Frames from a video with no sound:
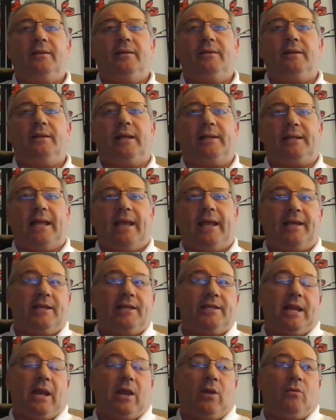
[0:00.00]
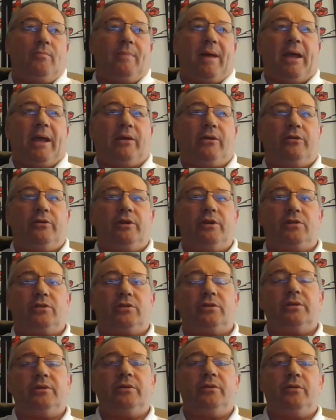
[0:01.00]
that they can say, oh my
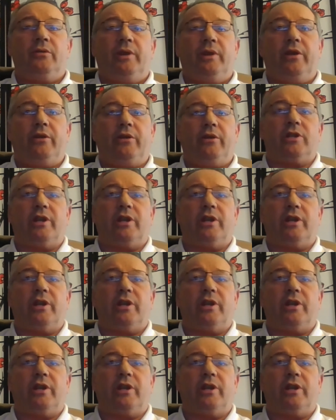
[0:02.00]
goodness, here's